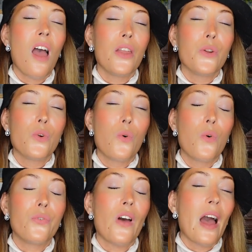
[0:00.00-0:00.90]
you
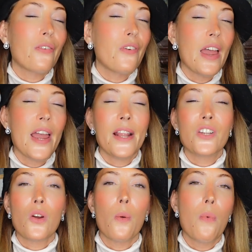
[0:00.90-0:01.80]
know,
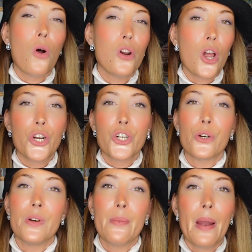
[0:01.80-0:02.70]
Farfetch or more
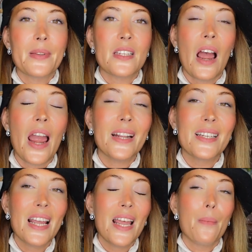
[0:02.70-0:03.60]
luxury websites.
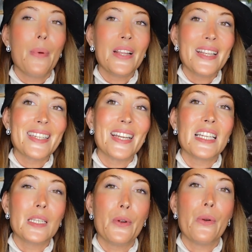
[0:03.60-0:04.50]
But it's an
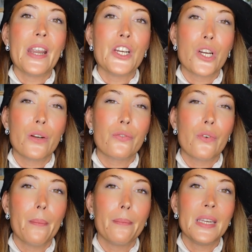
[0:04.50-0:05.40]
inspiration
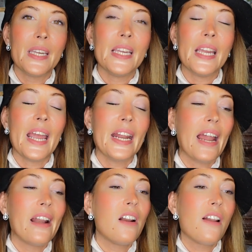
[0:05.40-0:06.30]
from me and I